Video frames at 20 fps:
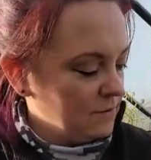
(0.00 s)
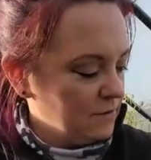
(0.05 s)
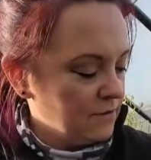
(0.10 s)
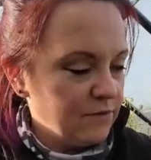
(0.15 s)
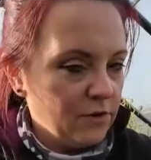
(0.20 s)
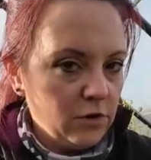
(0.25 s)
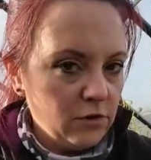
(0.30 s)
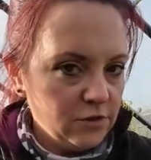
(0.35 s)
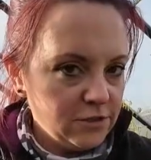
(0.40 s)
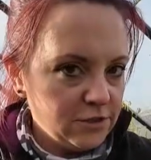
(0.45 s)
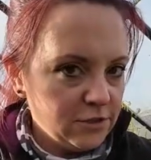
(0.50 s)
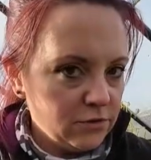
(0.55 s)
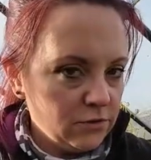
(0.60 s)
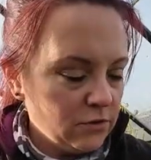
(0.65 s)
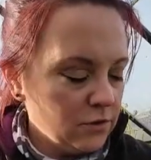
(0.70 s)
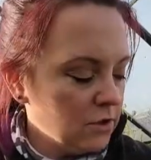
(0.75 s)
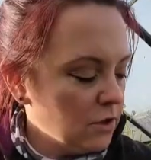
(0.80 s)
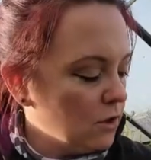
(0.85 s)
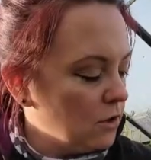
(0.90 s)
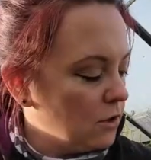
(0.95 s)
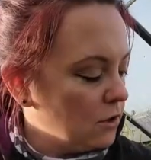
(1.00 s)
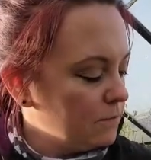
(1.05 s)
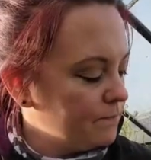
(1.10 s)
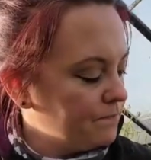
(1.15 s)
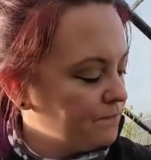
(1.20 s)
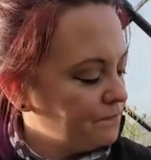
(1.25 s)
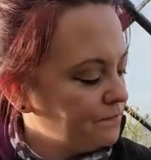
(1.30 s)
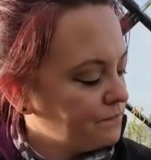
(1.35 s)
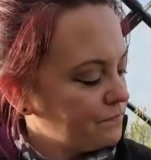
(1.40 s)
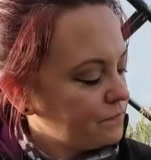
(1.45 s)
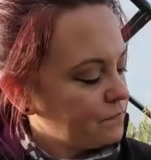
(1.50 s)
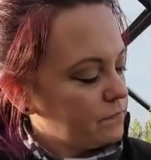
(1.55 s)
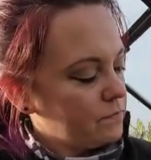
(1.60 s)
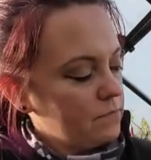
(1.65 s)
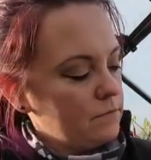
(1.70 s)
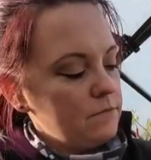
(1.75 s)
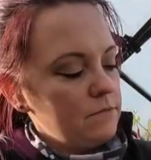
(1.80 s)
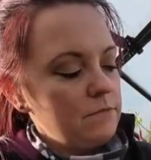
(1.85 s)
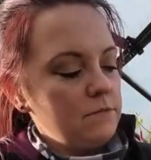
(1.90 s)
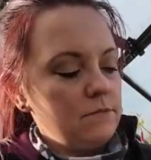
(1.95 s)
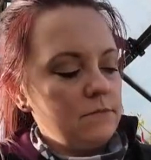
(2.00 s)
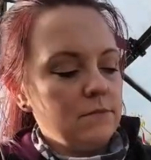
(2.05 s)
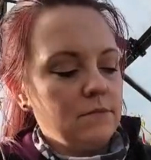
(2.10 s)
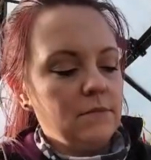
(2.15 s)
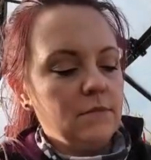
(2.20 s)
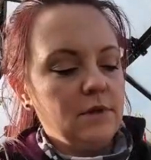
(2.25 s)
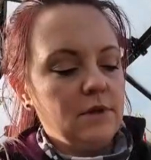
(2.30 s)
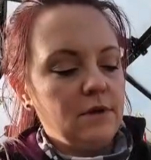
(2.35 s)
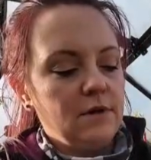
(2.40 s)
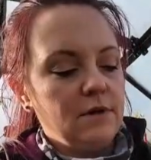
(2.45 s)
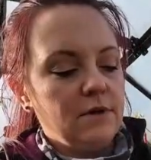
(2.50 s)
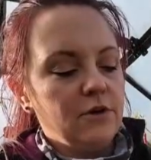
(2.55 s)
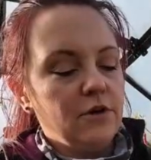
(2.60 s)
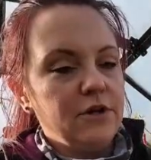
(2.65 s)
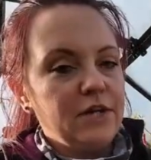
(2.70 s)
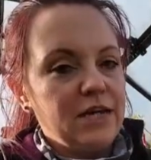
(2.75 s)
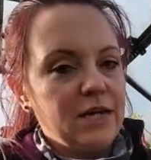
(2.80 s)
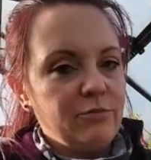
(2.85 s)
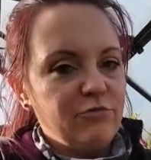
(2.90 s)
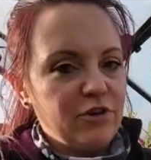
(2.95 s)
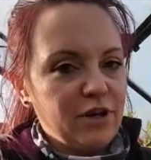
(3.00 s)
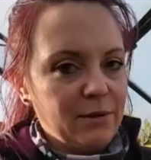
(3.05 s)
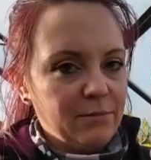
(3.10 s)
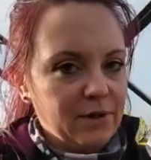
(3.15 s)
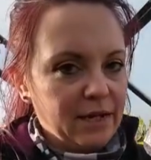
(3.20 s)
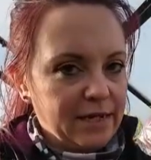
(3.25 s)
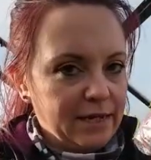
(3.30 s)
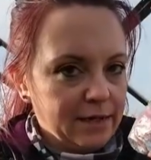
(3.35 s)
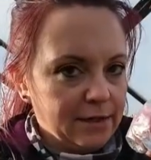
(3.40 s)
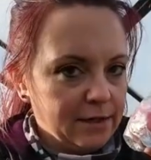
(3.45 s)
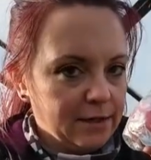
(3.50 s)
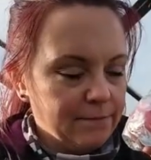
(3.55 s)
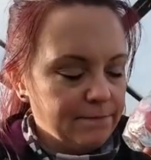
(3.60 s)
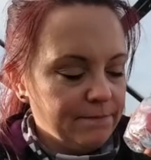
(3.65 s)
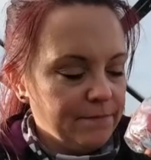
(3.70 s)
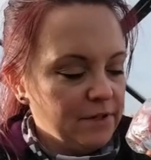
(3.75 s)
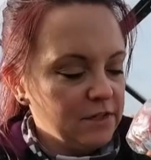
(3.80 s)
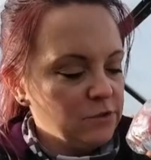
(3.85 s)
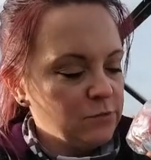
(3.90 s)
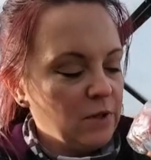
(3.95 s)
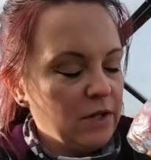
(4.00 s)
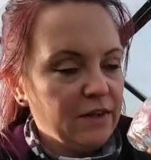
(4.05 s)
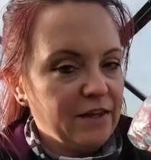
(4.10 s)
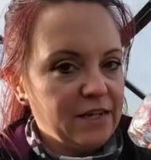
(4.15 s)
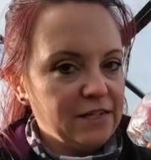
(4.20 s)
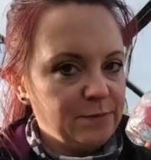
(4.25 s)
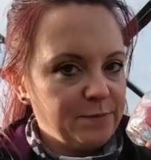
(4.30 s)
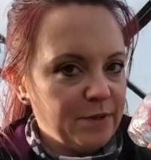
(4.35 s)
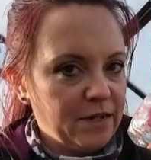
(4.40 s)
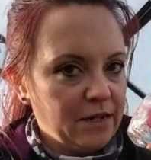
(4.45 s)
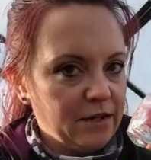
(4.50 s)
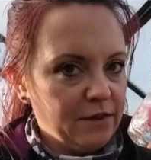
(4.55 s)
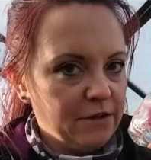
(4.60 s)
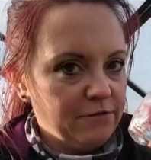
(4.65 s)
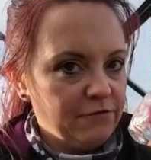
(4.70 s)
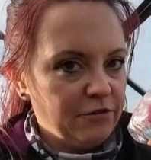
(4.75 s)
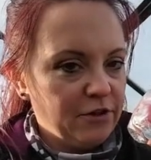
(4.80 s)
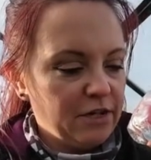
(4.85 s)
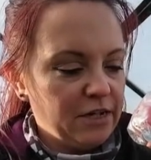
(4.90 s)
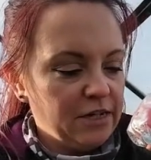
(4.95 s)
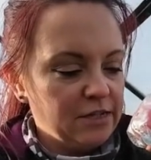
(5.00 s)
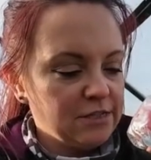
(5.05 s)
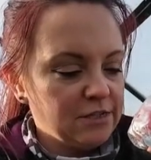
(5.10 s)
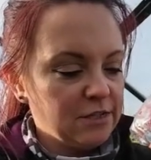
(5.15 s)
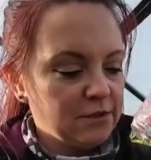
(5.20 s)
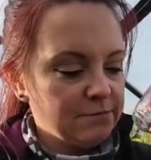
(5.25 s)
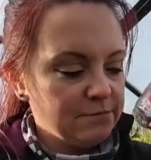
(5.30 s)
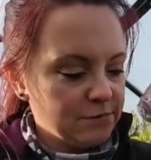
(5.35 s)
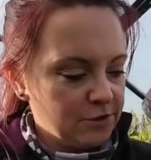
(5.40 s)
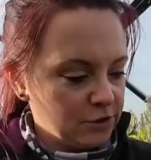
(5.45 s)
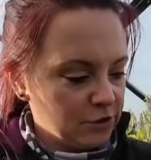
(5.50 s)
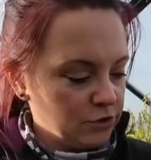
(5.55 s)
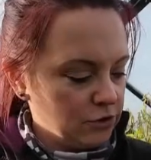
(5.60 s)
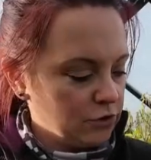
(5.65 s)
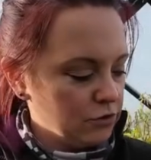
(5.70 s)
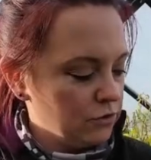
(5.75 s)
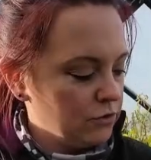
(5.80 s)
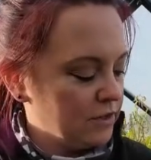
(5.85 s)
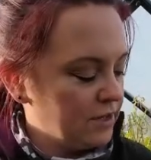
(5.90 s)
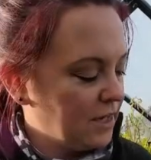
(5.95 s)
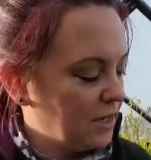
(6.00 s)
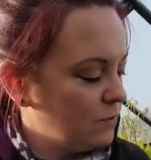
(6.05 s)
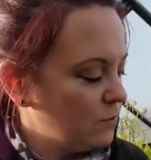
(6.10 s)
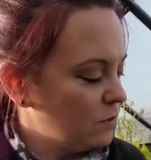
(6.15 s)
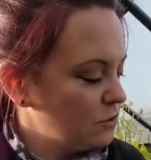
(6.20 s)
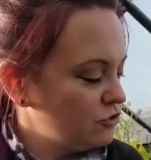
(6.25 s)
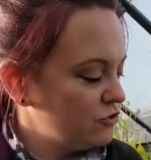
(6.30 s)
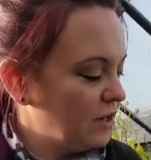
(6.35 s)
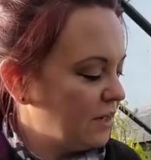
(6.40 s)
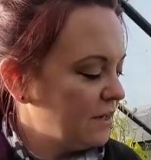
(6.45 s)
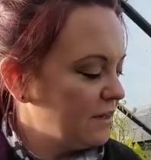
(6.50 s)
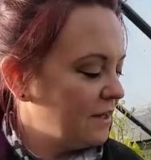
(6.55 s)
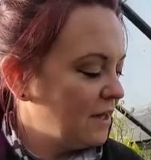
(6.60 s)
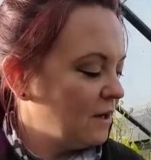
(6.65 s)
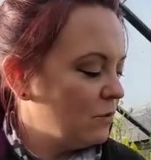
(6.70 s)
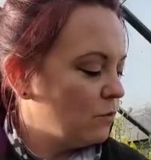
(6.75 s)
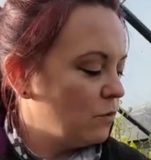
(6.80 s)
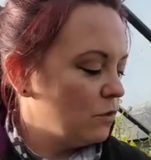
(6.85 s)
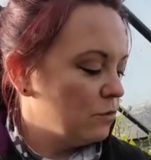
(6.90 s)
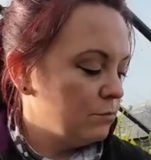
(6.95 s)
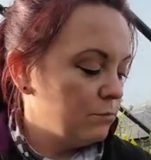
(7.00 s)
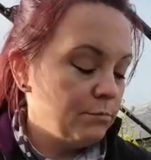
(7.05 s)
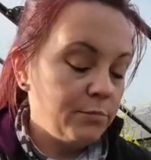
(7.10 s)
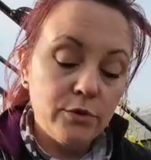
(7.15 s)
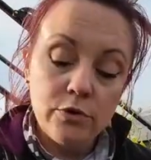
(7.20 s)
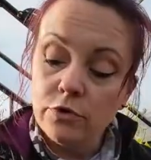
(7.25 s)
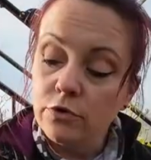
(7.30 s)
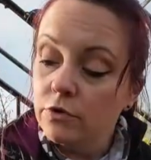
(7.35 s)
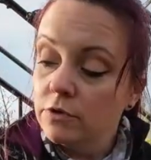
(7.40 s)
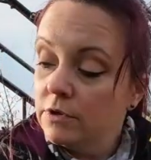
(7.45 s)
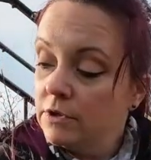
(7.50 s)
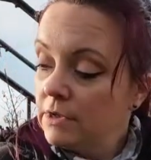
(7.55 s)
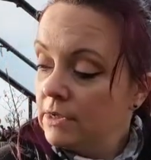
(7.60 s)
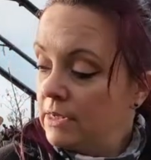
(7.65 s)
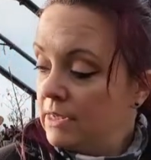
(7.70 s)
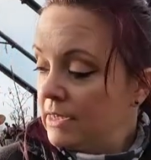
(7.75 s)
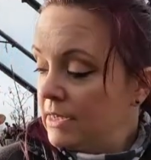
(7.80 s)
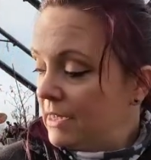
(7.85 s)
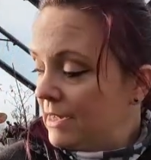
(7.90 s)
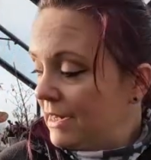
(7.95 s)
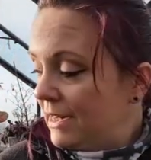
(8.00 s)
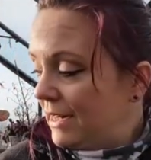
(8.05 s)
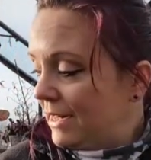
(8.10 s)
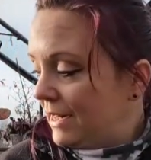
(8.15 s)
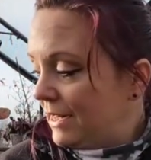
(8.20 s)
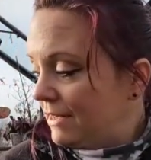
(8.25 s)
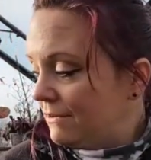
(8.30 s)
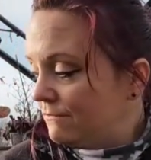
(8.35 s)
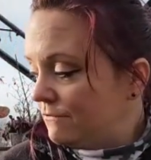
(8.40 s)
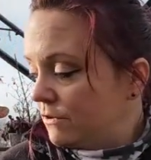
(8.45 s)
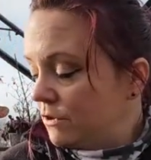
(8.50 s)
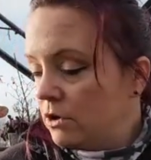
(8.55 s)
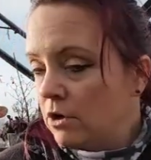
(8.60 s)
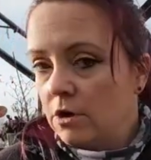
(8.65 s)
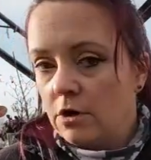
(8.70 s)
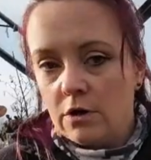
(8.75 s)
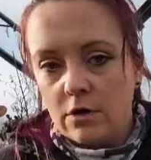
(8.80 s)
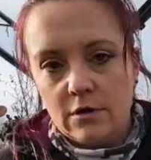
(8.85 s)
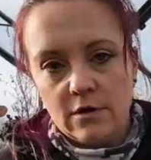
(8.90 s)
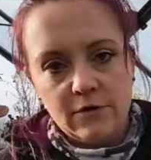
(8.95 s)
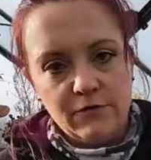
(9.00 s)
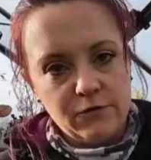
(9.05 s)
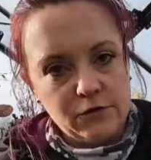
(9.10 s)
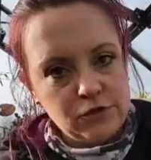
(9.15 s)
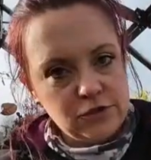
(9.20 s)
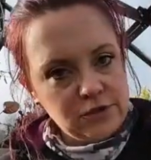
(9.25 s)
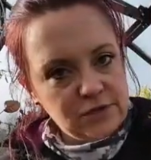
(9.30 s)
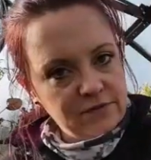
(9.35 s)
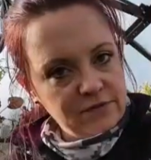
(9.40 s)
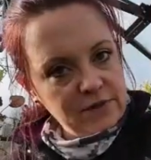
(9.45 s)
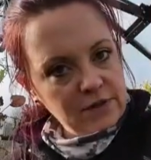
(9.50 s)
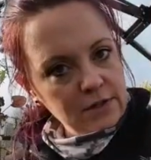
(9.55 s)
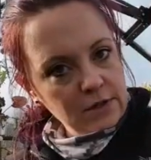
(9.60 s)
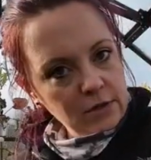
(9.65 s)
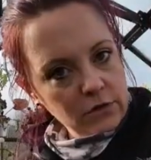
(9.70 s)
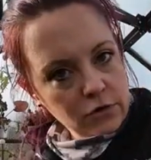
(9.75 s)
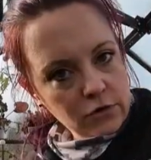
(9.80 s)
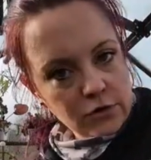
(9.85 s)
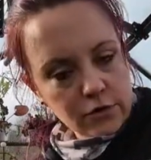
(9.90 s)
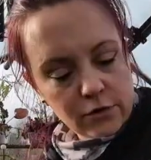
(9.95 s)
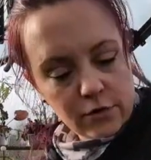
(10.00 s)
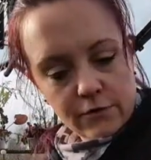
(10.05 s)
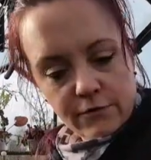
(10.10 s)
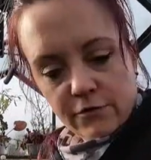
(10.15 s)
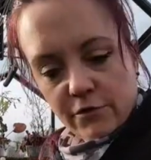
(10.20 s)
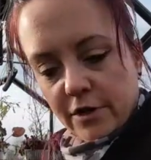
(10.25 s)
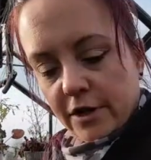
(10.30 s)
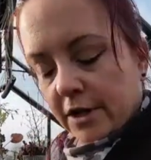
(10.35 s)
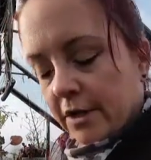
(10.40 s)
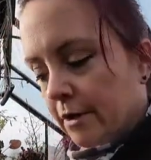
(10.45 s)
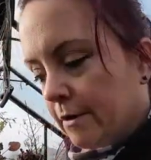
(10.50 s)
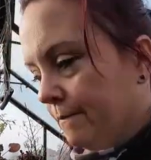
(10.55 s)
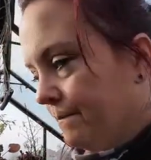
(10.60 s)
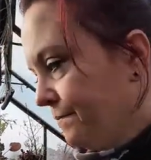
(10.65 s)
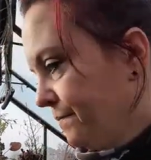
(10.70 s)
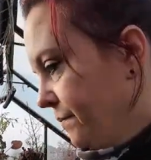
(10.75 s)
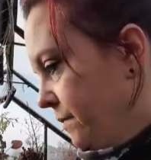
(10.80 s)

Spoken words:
I've also got an Abraham Lincoln as well, that's been in the freezer, so yeah, we'll try that one. But I have got, if we just have a little look over here,